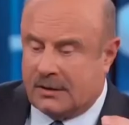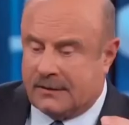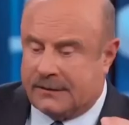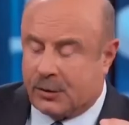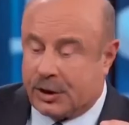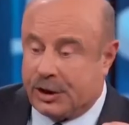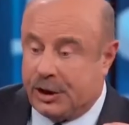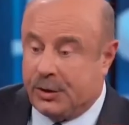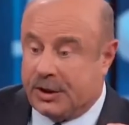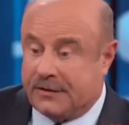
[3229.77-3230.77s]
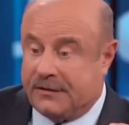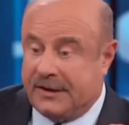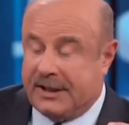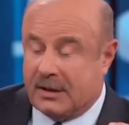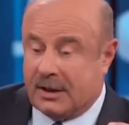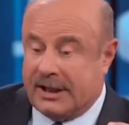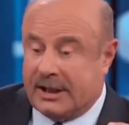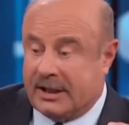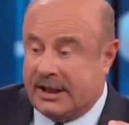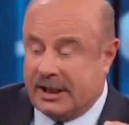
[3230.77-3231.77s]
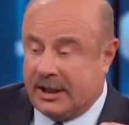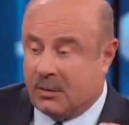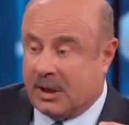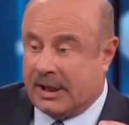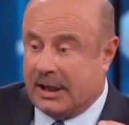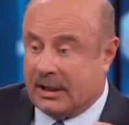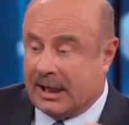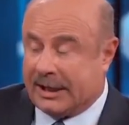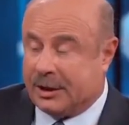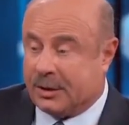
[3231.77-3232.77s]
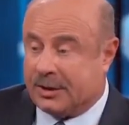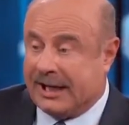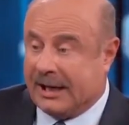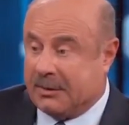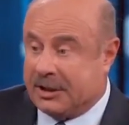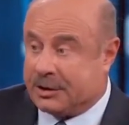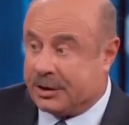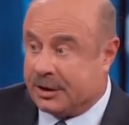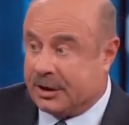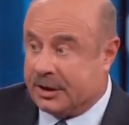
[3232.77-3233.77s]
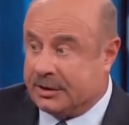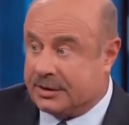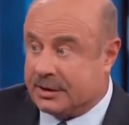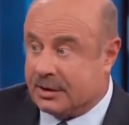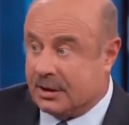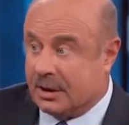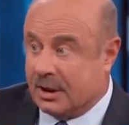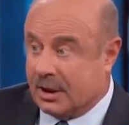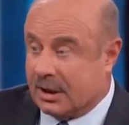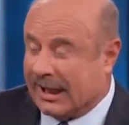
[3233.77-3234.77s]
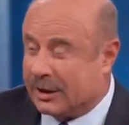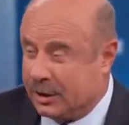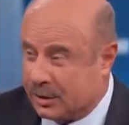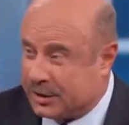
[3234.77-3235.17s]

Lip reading: for you to feel in any way like you're damaged goods, like you're